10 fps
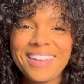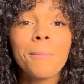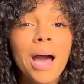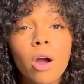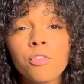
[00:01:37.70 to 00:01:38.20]

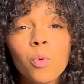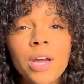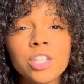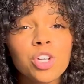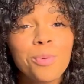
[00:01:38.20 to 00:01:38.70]
powerful
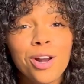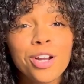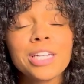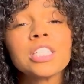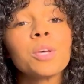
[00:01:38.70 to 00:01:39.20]
ways your partner
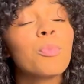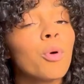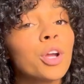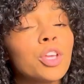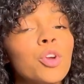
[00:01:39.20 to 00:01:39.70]
can
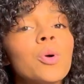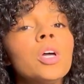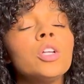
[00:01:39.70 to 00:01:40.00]
support you